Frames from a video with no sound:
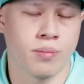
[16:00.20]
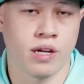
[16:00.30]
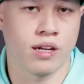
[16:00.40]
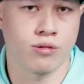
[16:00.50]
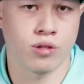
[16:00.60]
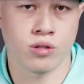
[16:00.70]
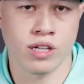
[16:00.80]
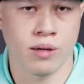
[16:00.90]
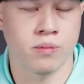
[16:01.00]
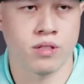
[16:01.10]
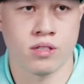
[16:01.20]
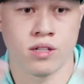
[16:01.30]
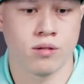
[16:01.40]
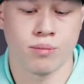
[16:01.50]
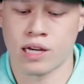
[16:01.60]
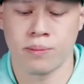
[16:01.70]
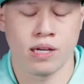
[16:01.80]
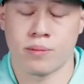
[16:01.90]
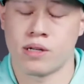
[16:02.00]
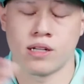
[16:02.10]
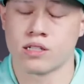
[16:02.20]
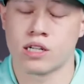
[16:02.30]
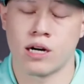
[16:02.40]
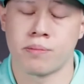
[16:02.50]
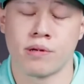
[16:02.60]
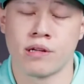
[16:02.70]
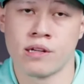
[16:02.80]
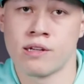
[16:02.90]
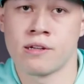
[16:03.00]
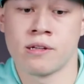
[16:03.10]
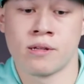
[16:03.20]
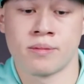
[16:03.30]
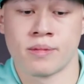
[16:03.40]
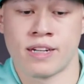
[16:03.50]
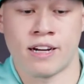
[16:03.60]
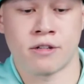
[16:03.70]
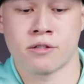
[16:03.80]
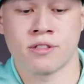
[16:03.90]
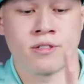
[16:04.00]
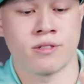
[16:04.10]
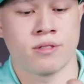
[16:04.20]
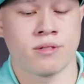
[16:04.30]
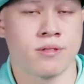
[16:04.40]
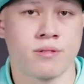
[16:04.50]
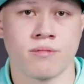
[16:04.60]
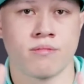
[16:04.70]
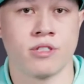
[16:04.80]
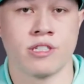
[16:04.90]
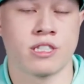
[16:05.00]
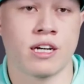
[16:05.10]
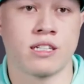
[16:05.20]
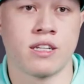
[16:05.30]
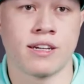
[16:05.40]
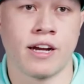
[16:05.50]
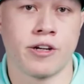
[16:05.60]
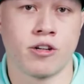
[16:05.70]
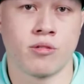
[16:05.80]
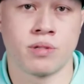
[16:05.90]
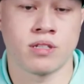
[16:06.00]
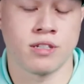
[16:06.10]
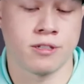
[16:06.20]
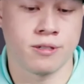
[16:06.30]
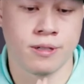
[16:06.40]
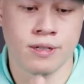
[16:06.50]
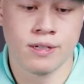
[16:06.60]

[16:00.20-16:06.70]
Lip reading: to play any road games until maybe MLS Cup. But now it's, you just got to take care of your own business.